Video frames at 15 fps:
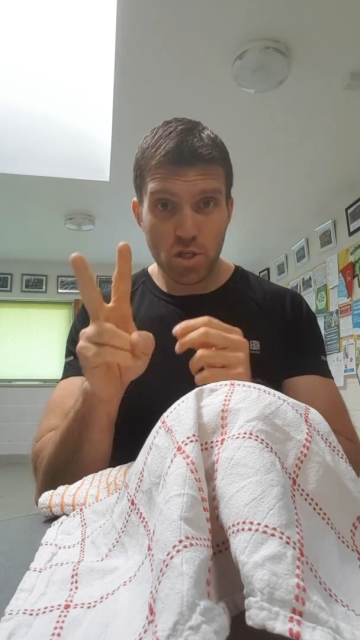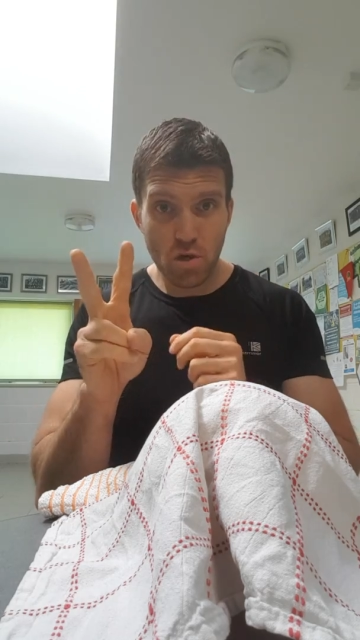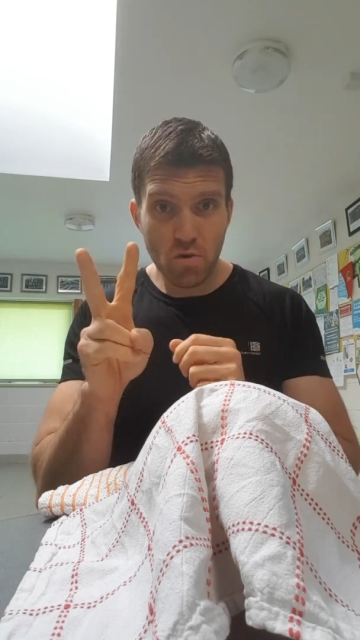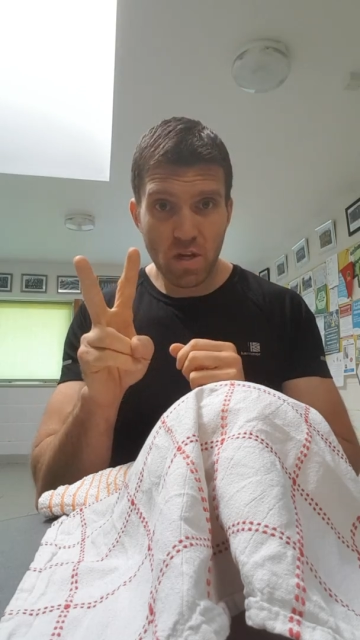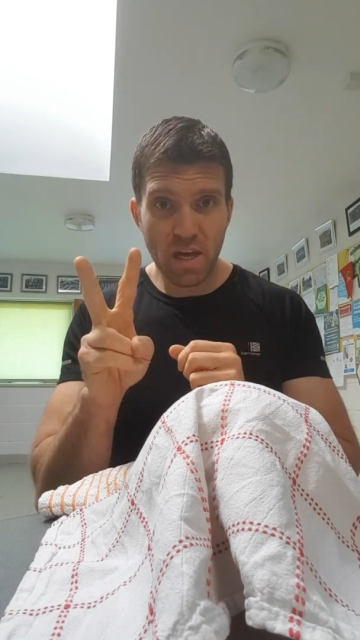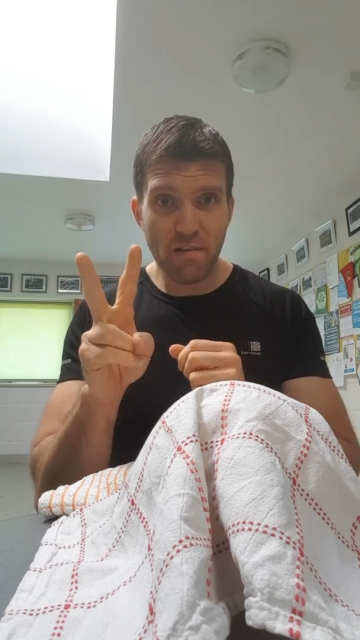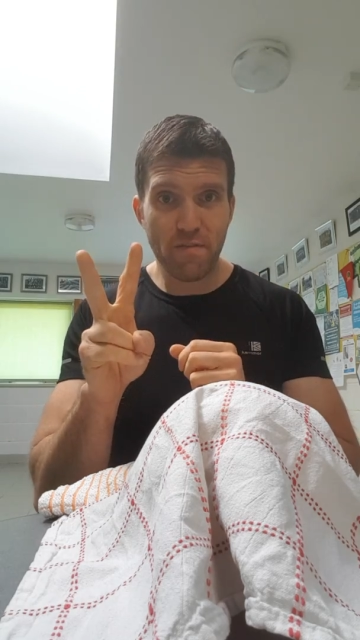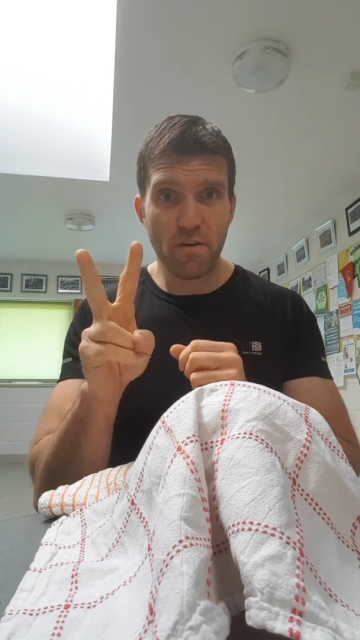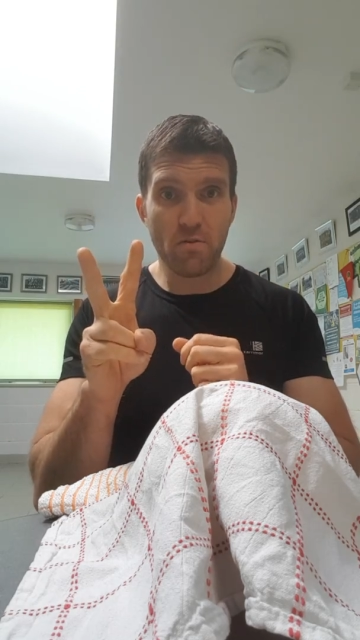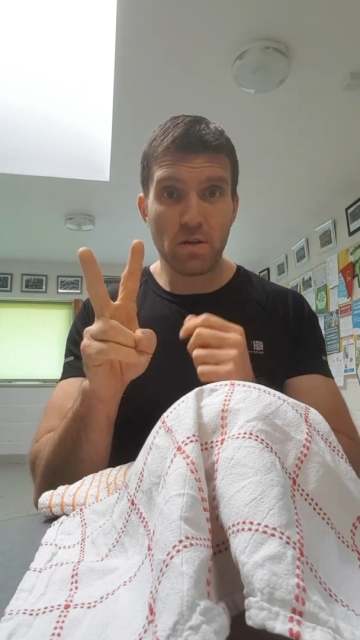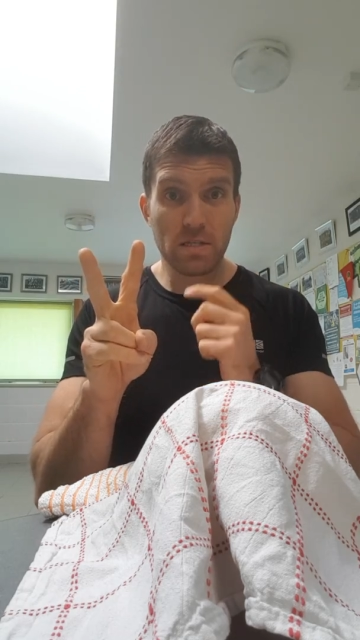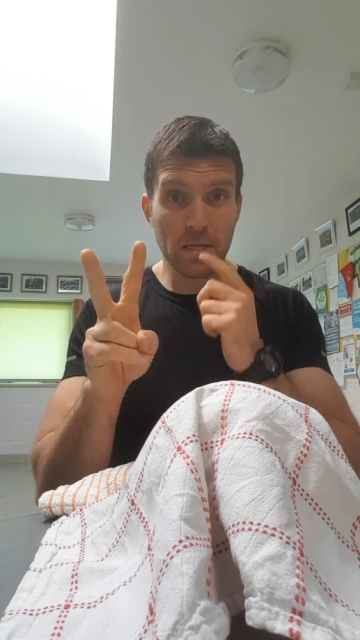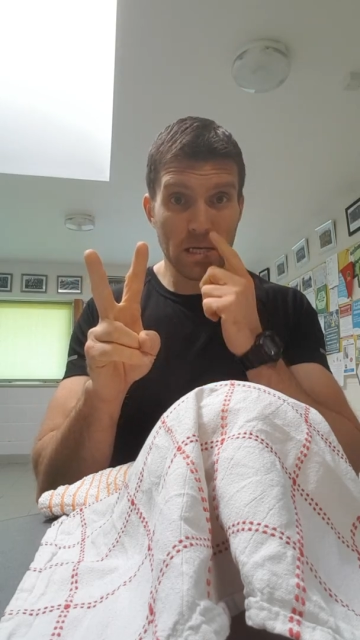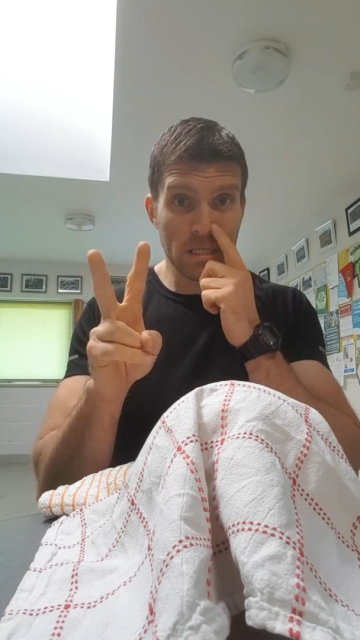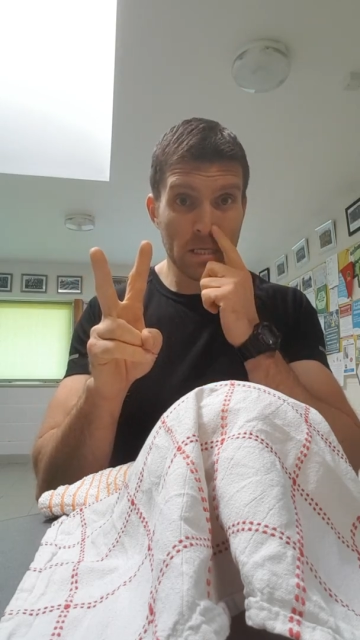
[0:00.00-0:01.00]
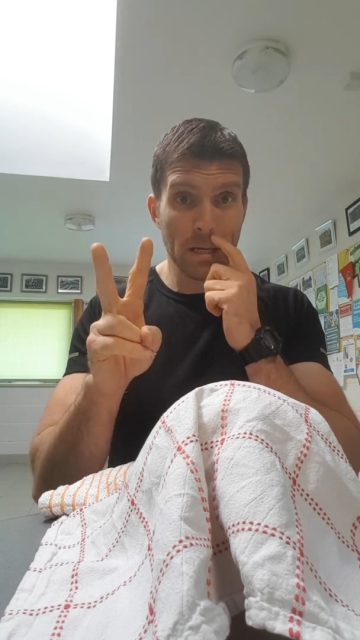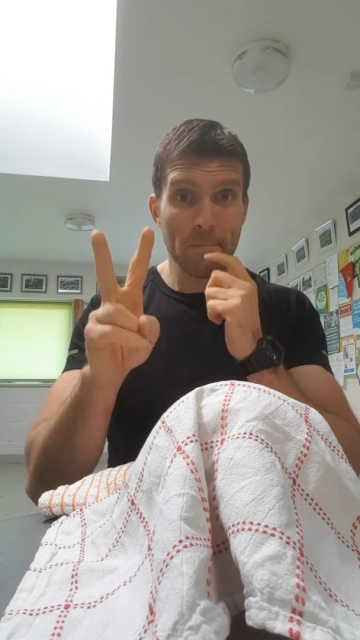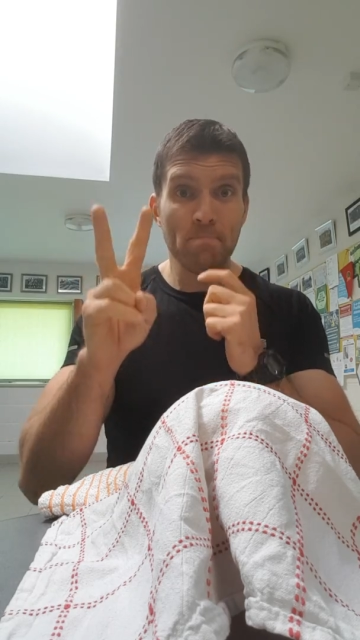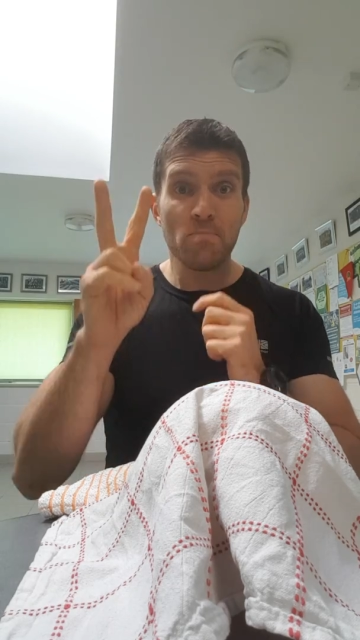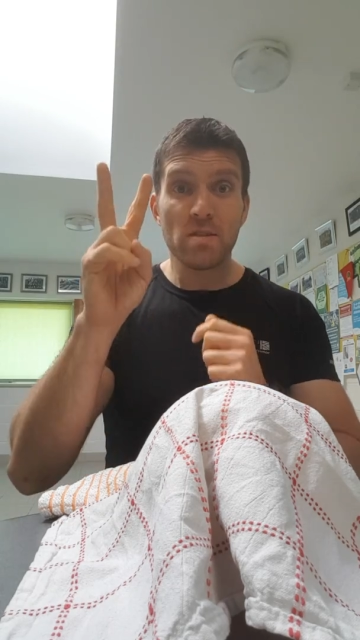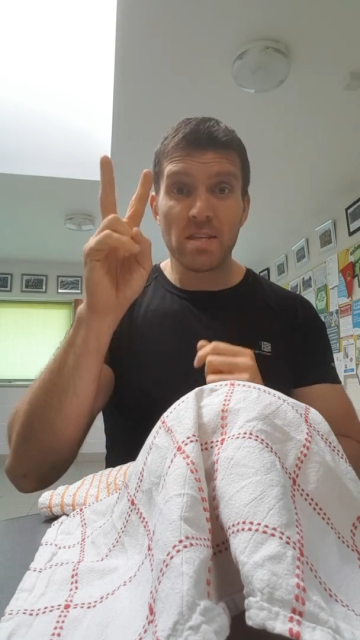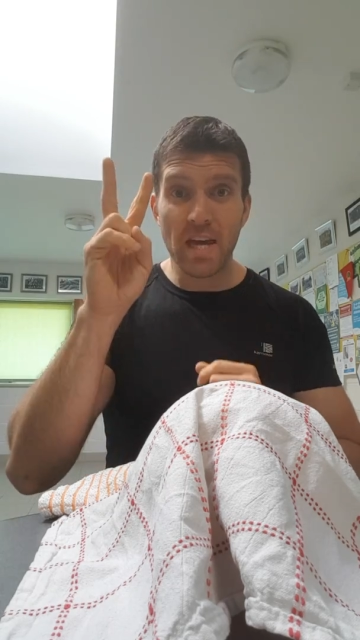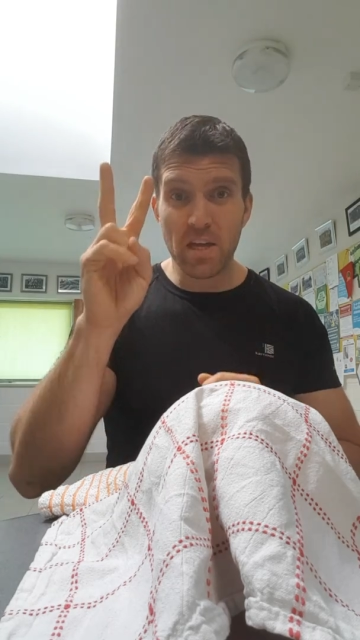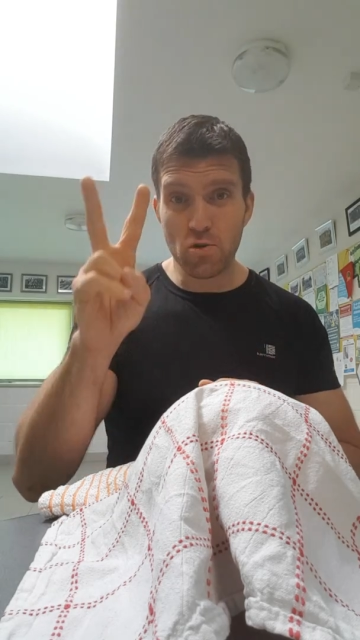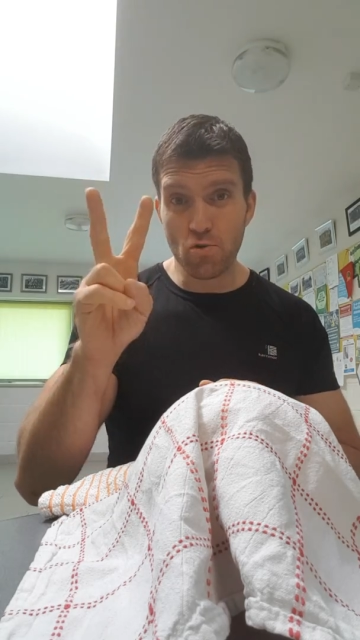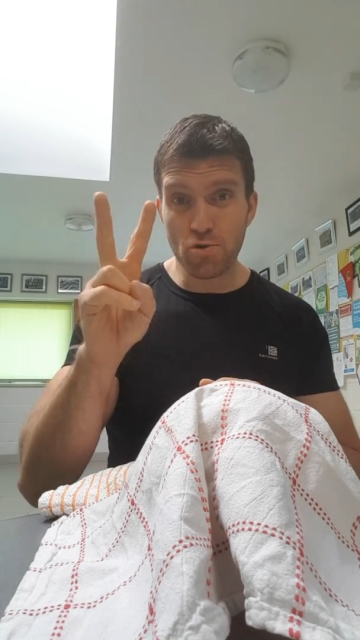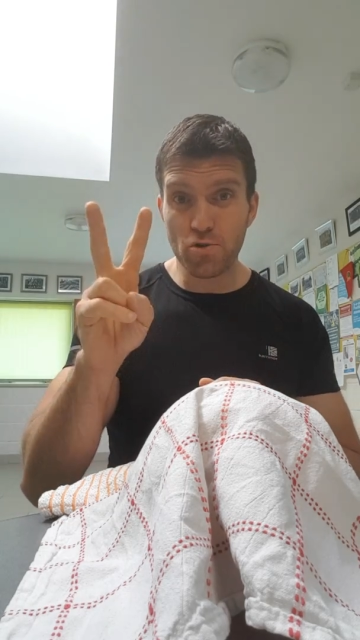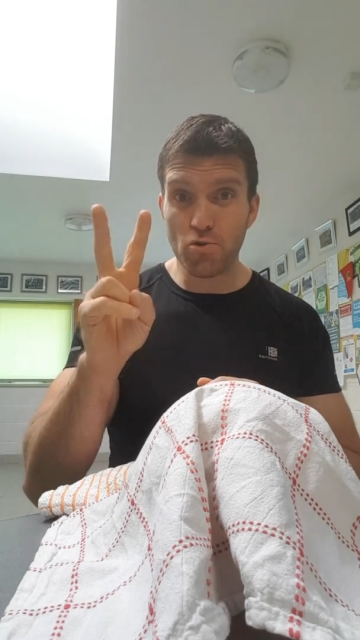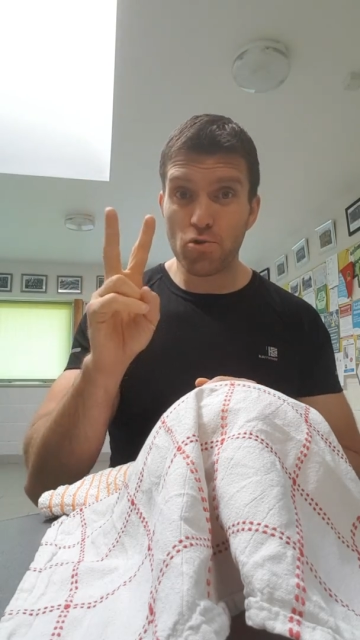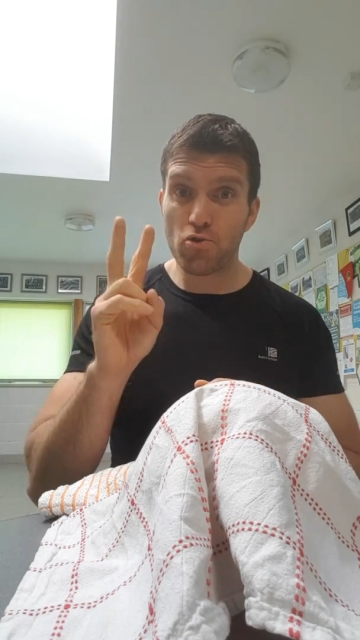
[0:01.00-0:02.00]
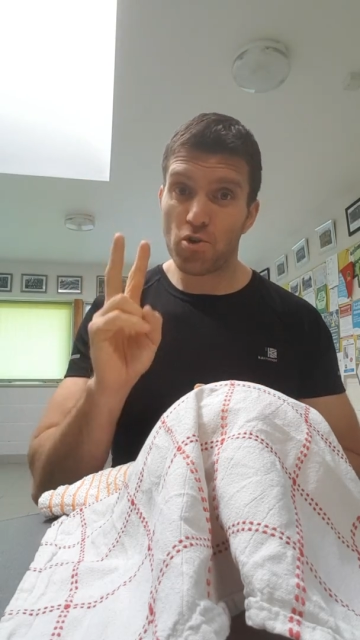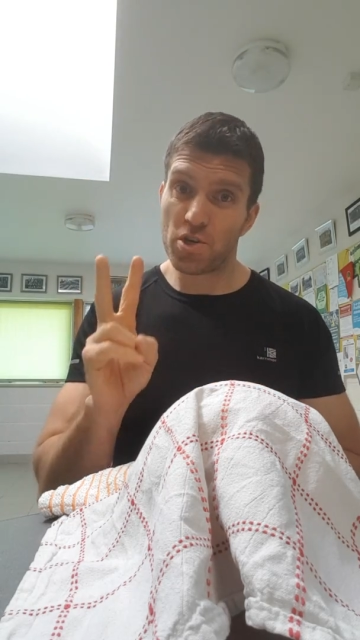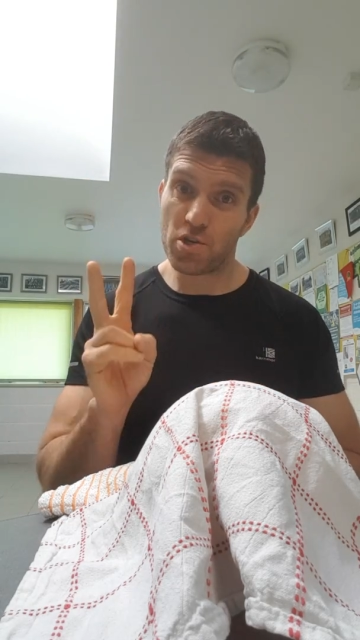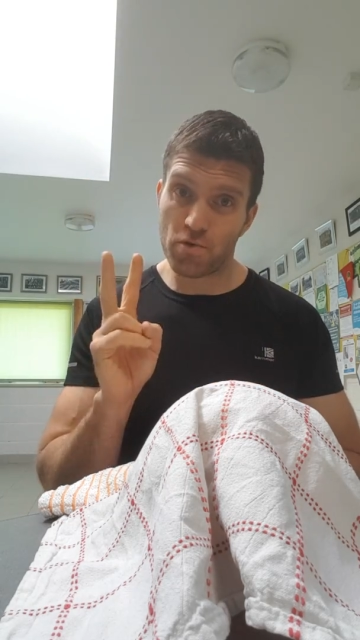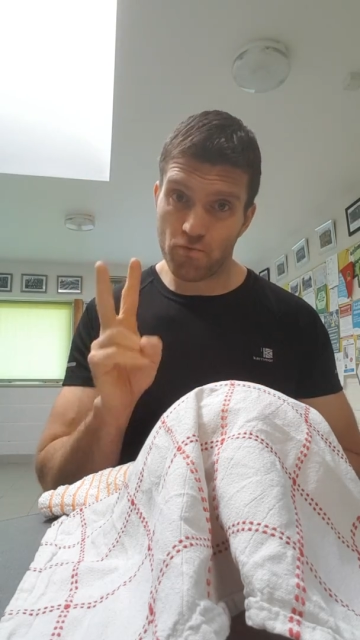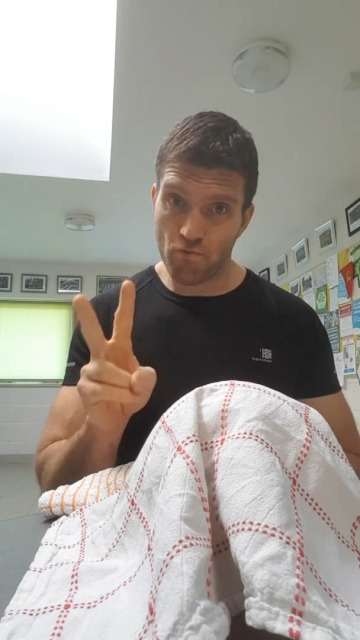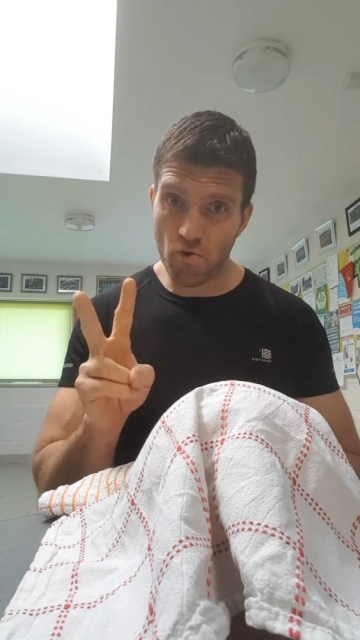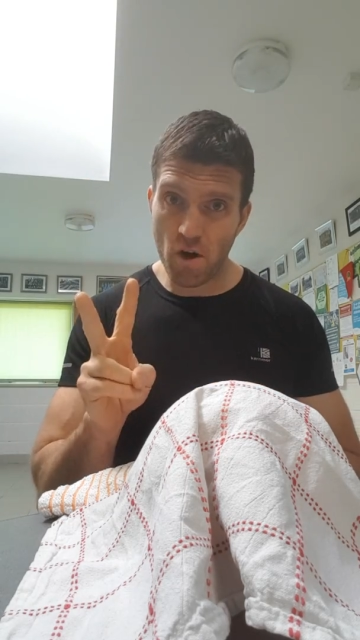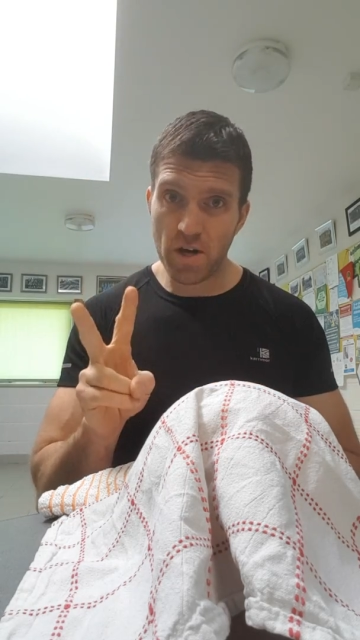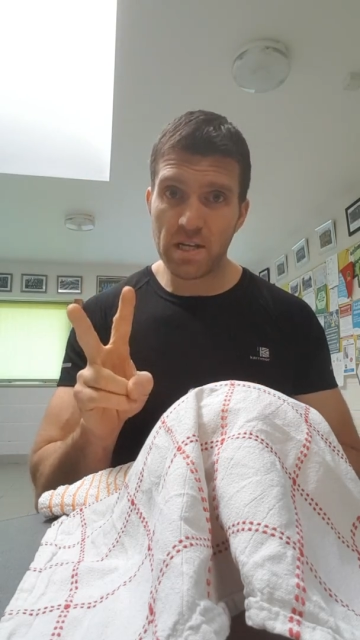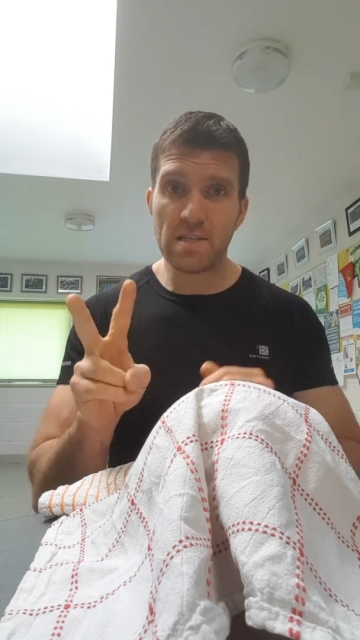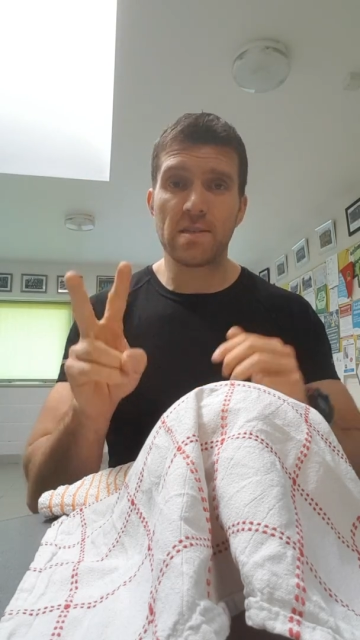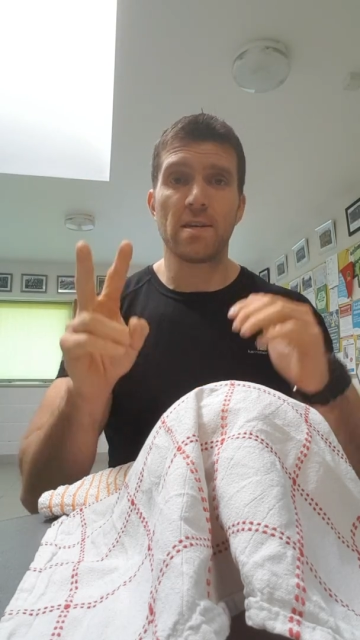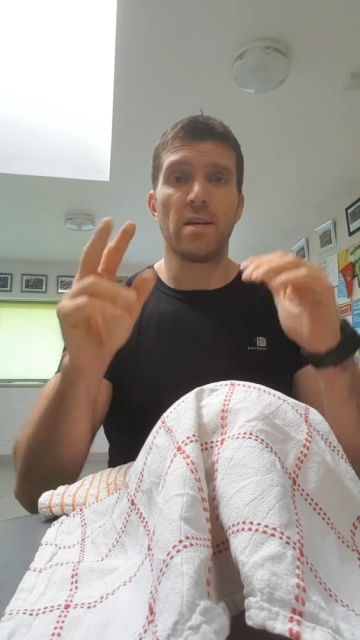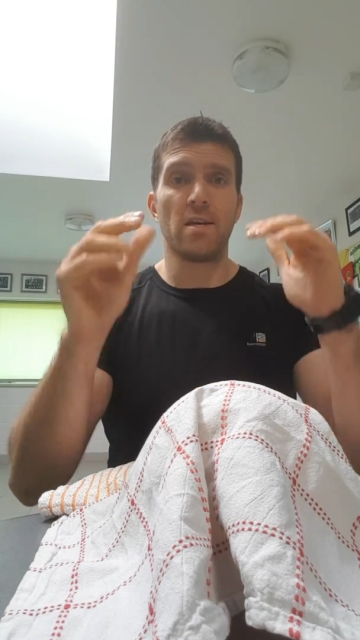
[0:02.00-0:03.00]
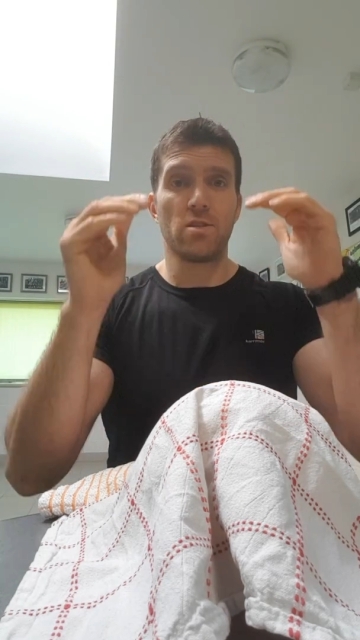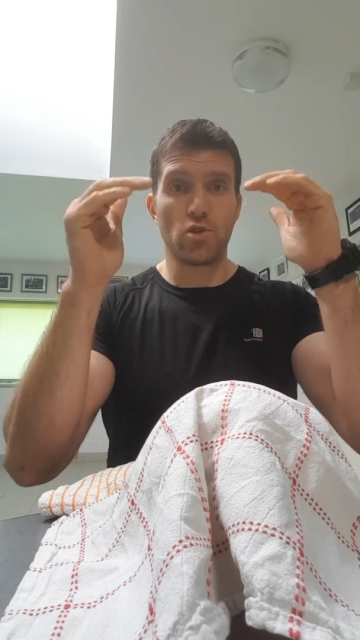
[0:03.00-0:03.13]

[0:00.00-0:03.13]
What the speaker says: Two key focuses: get your nutrition right